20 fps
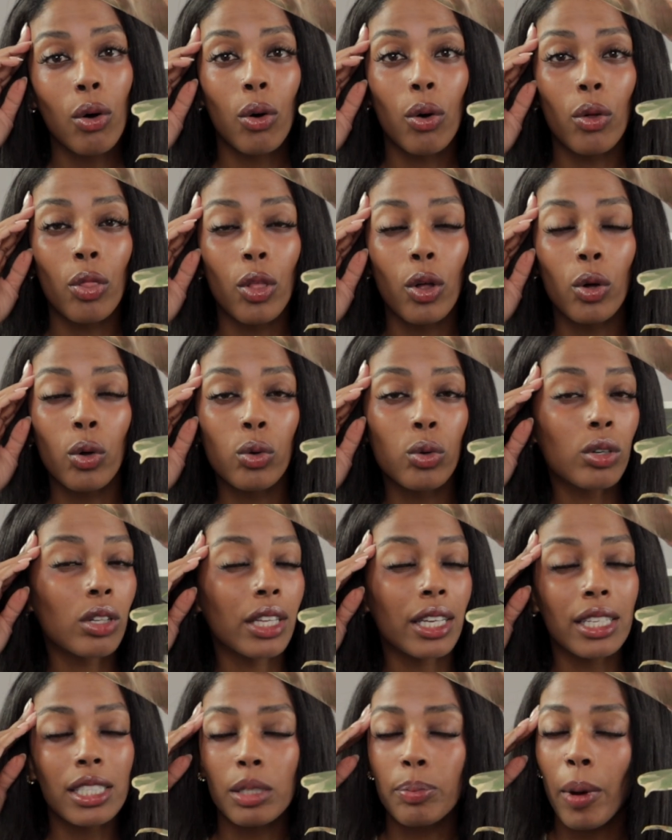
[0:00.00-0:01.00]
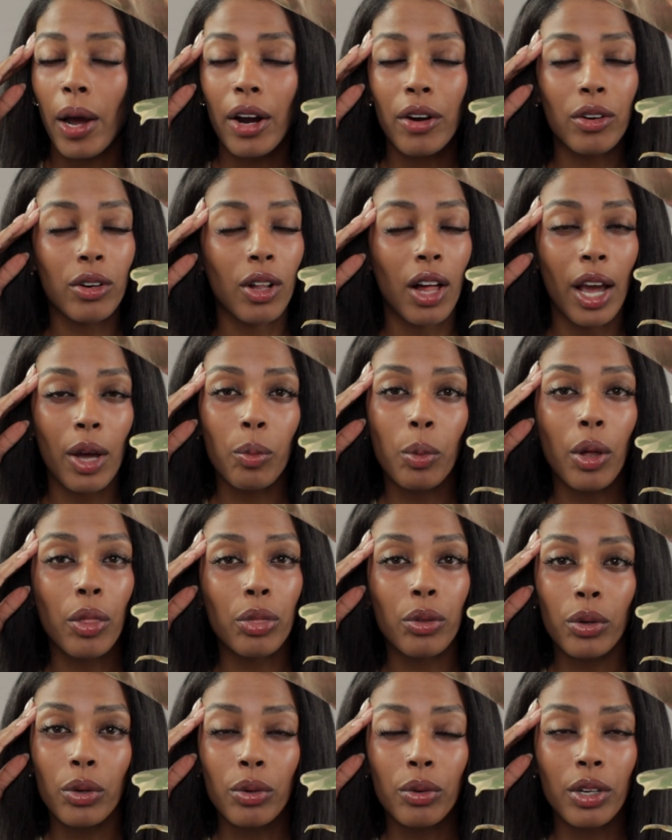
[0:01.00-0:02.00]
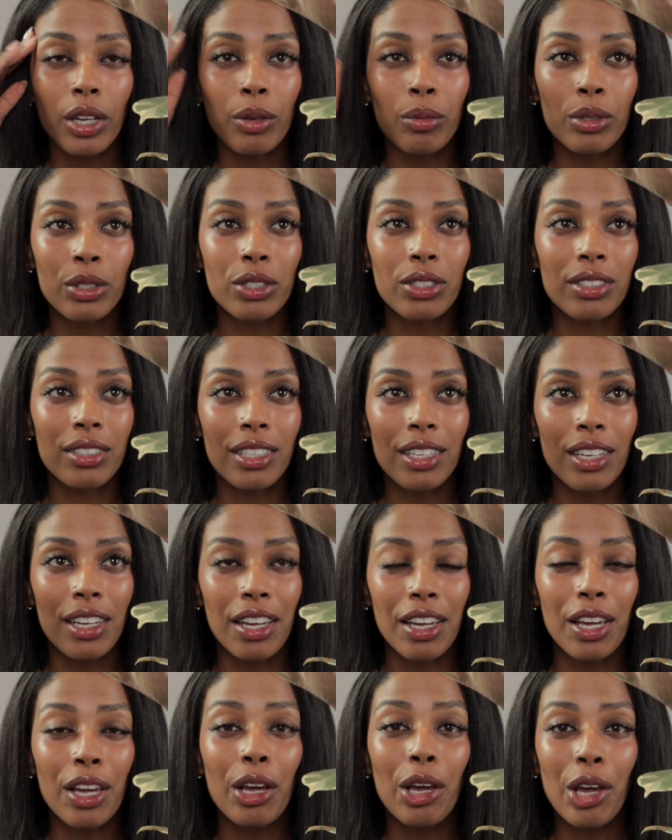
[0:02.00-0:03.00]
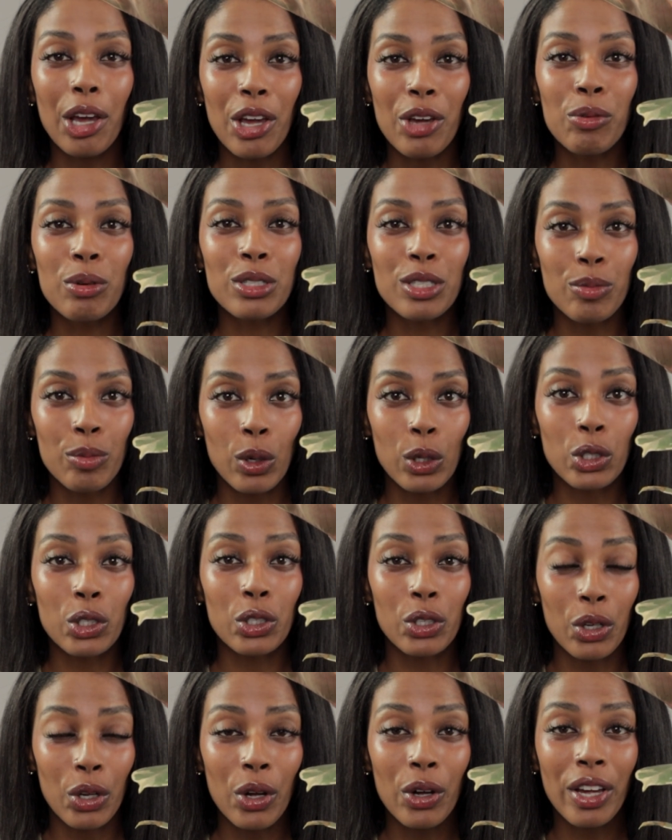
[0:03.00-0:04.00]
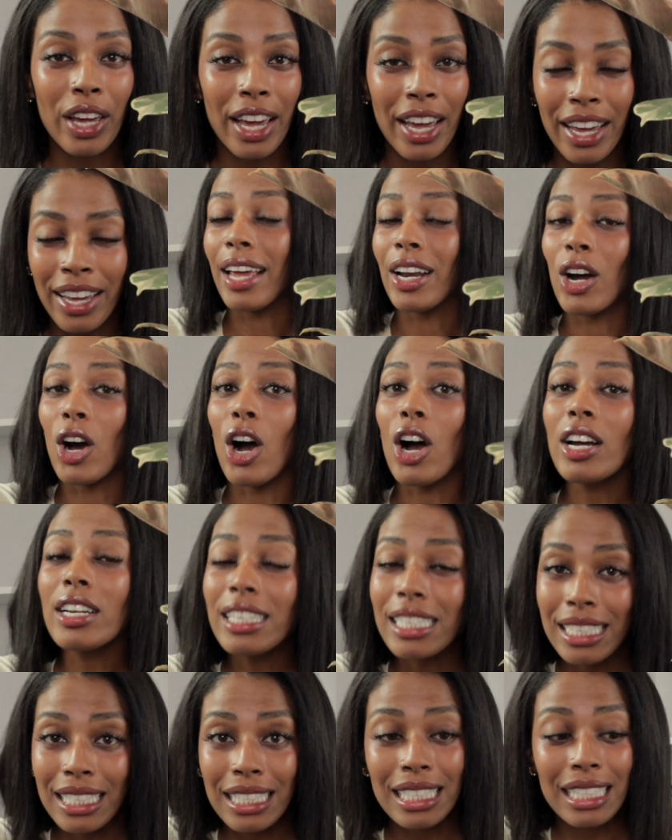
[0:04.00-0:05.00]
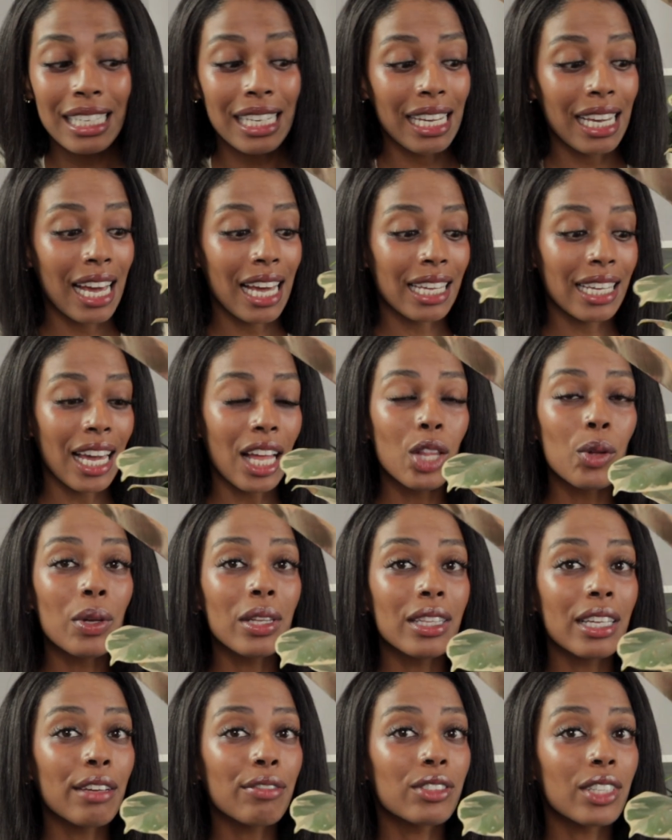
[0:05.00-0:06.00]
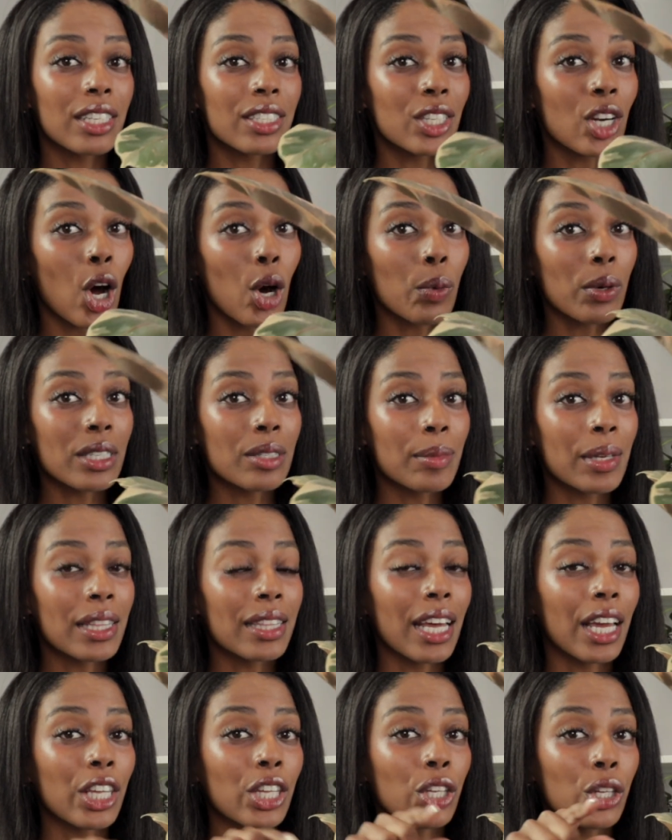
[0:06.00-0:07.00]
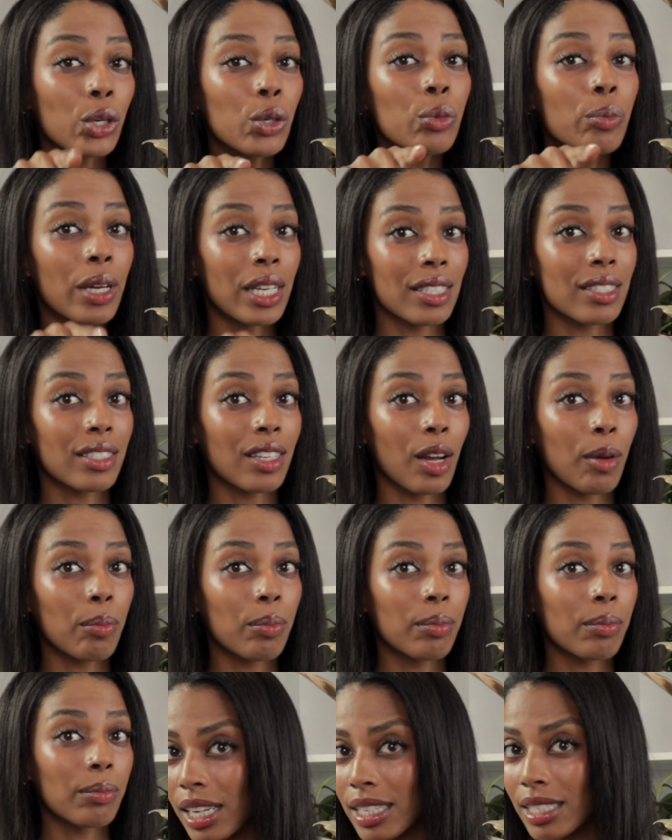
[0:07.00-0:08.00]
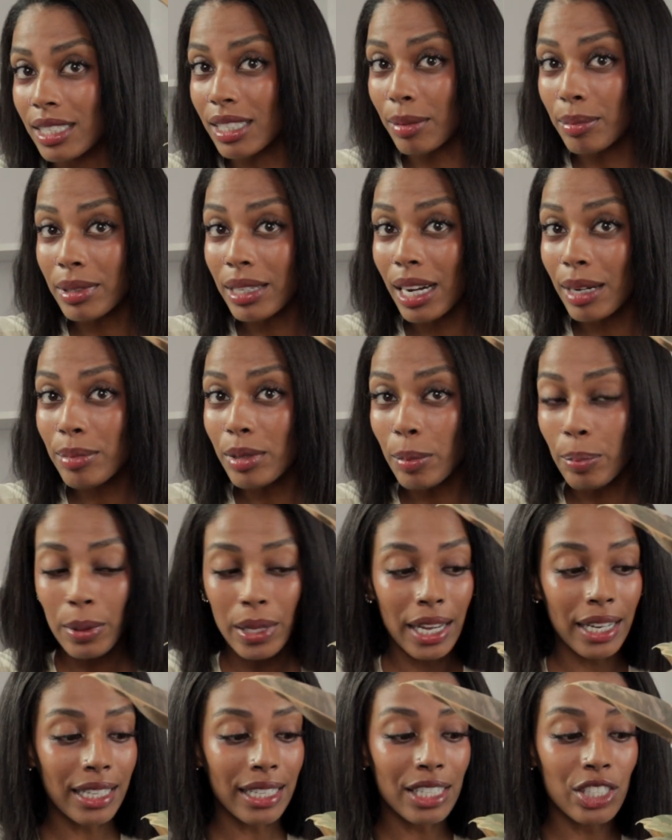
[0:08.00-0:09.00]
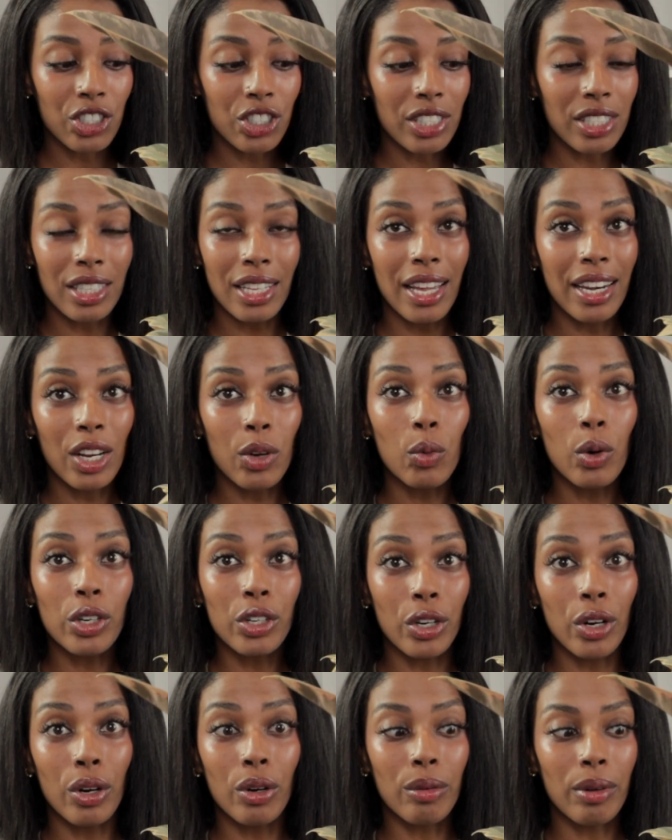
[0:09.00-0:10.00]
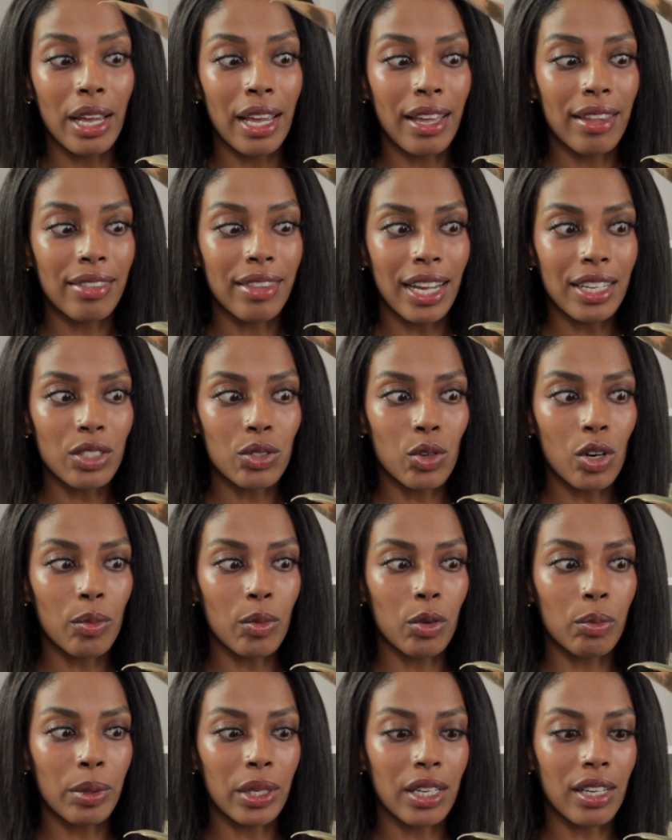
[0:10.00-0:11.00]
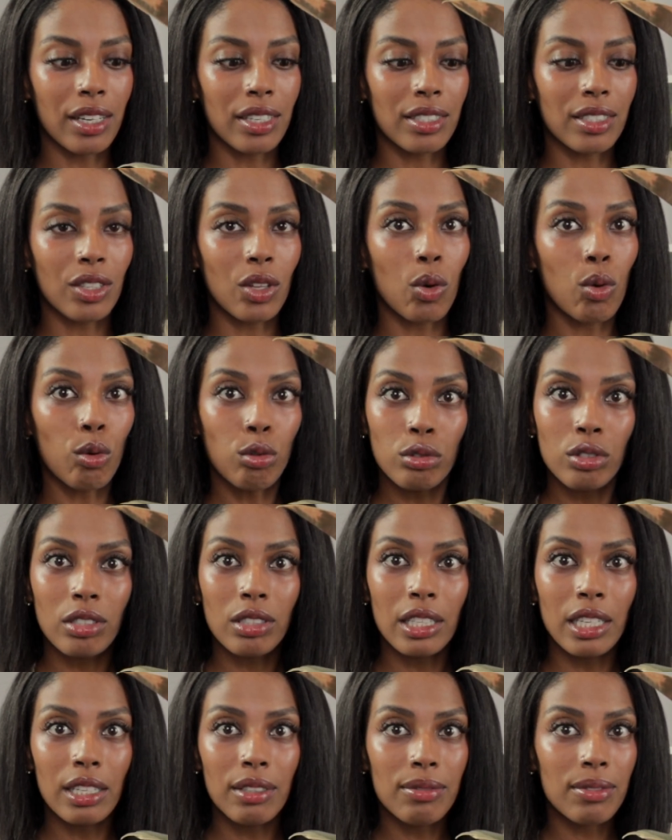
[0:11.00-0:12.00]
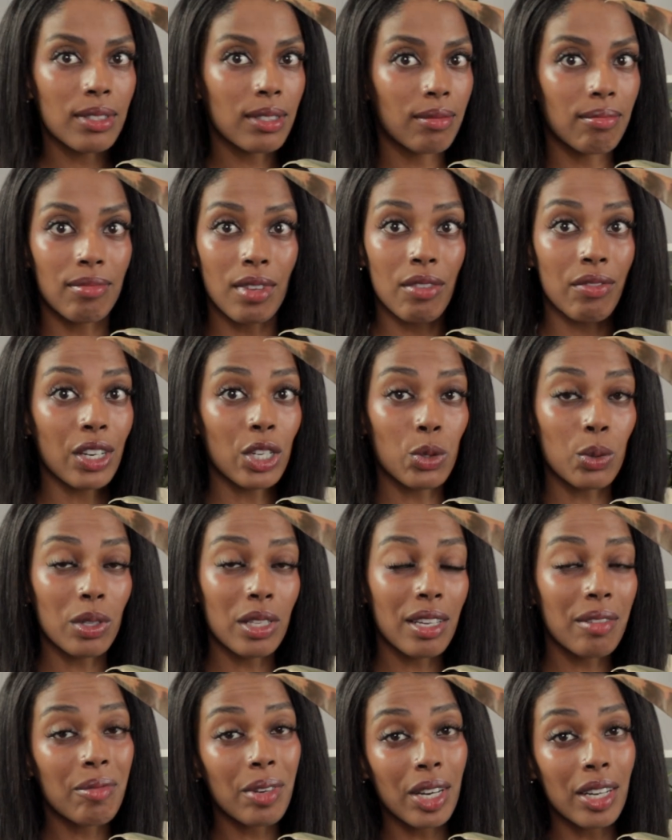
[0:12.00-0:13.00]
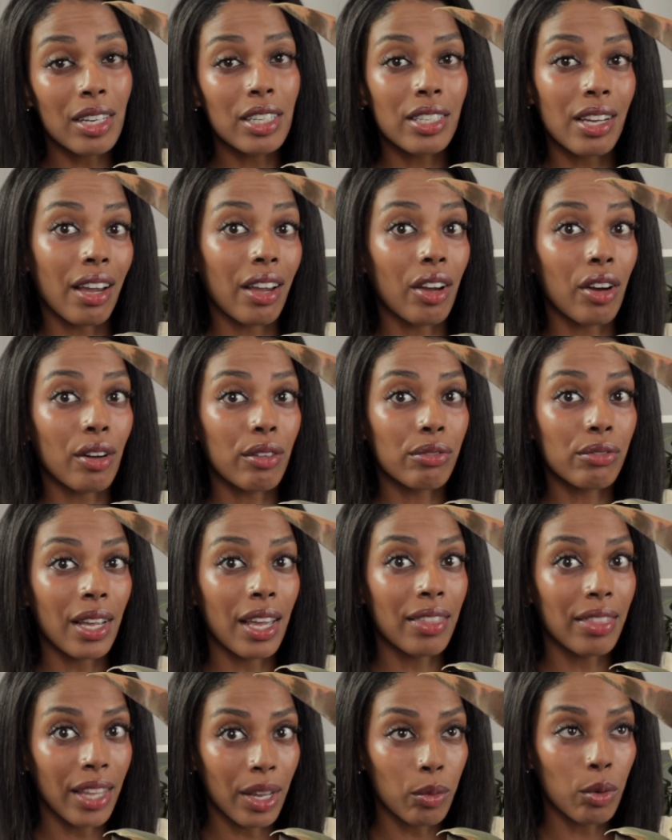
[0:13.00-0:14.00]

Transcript: the Googling spiral I went through, it was emotional, okay? And honestly, a yellowing leaf doesn't always mean that you messed up. Sometimes a plant is just letting one go, and that's normal because the older leaves, eventually they're gonna die off and they